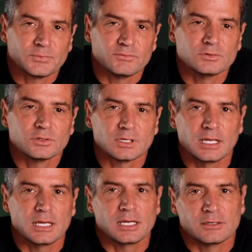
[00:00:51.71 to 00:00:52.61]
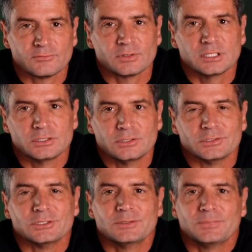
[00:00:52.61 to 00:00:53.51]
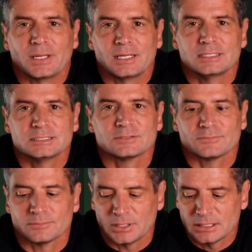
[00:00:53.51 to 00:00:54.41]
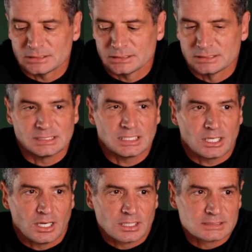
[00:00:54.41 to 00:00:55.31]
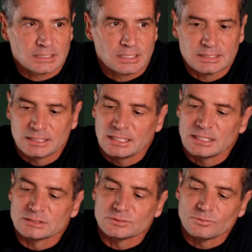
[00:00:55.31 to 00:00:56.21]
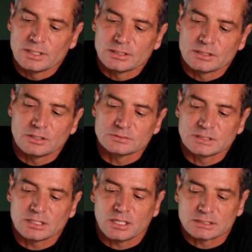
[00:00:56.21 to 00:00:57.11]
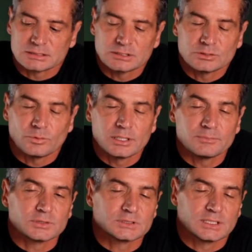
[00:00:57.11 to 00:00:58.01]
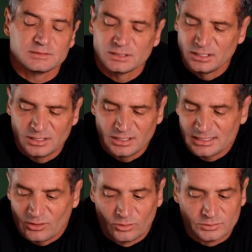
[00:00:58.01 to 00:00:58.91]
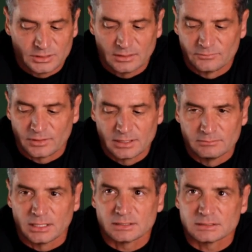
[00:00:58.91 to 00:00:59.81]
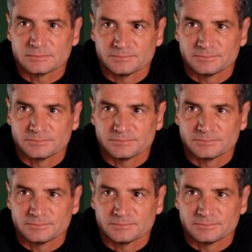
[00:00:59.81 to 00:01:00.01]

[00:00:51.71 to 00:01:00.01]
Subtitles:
If you look at every good paste for butts, zinc oxide is the way to go. Zinc oxide 20%, you can get that whole tub for $8.